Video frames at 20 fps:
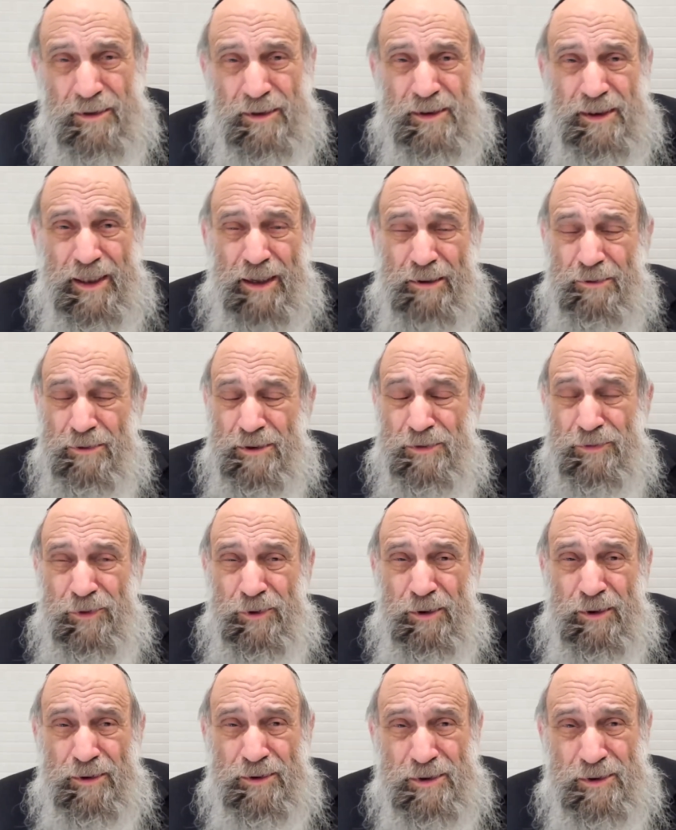desirous
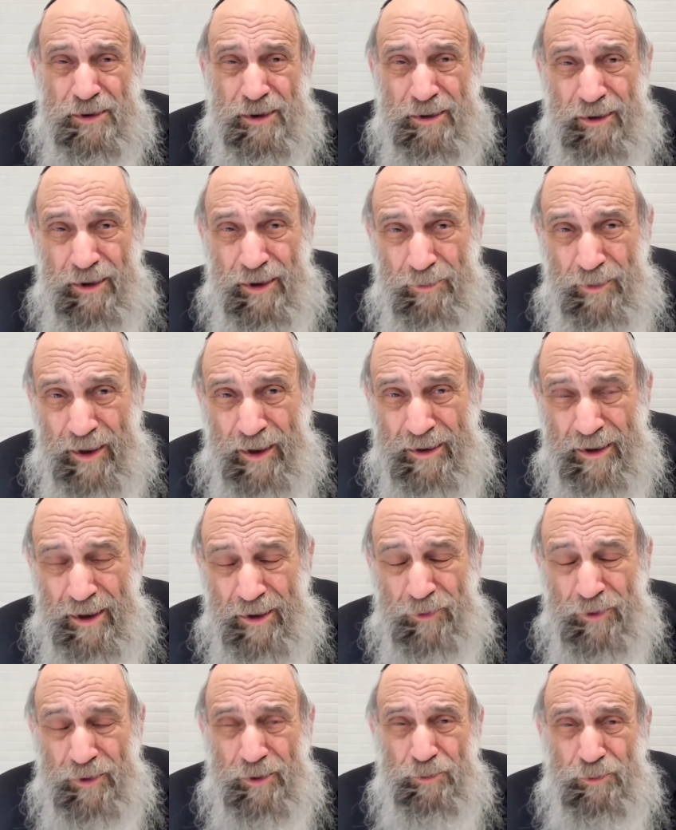for us. That I might
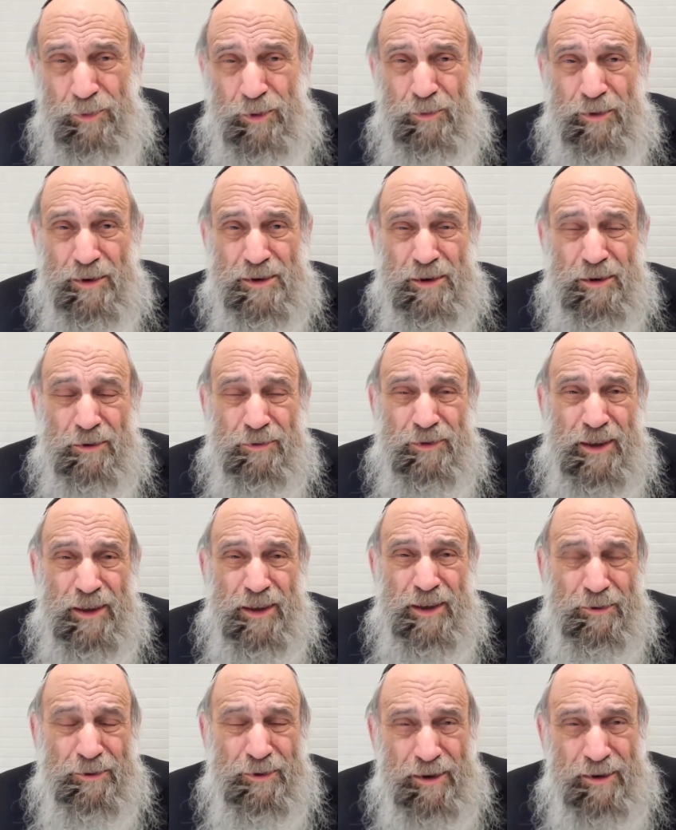have to put myself
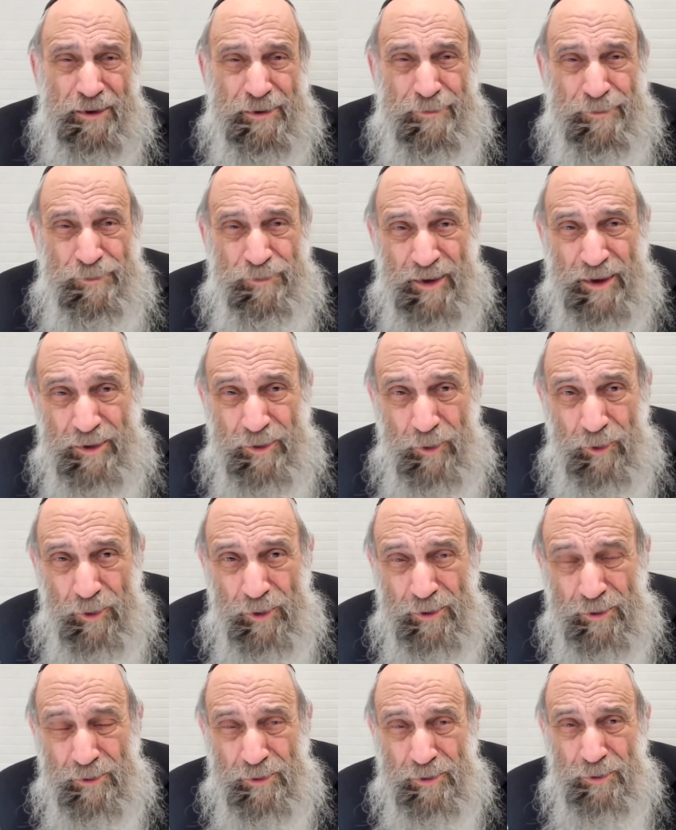down in
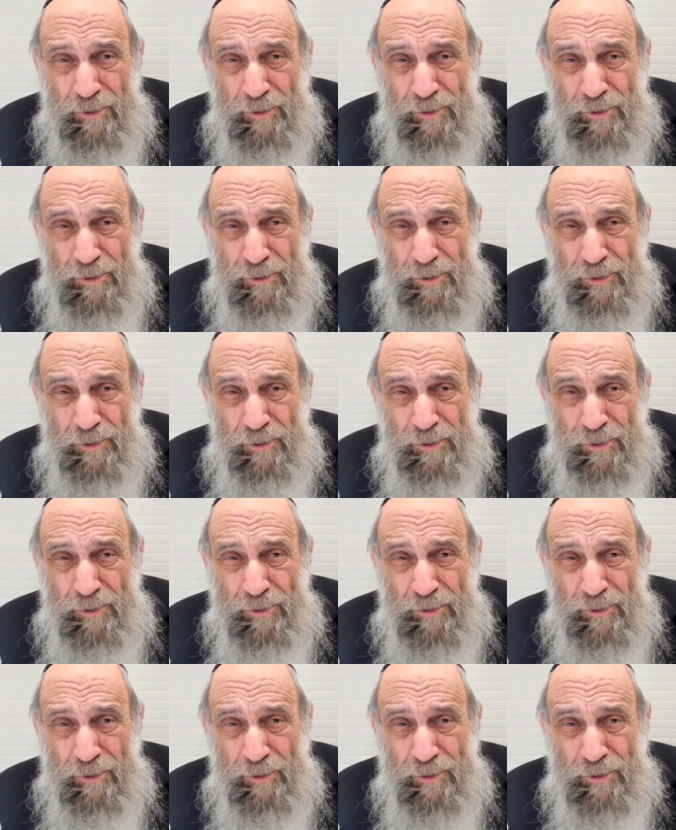order